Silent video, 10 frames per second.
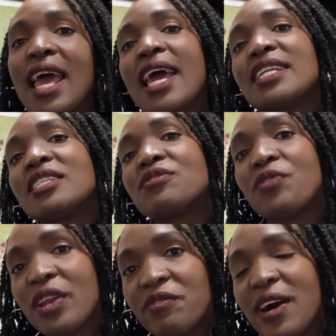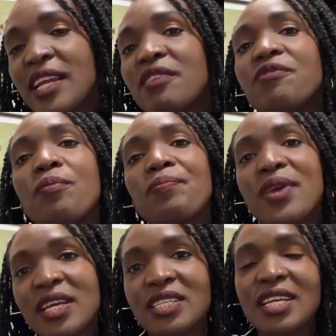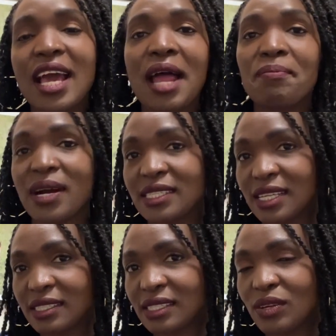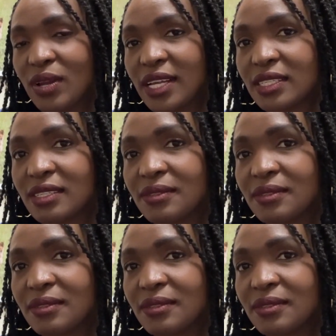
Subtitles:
It is fully funded for PhD and master's students.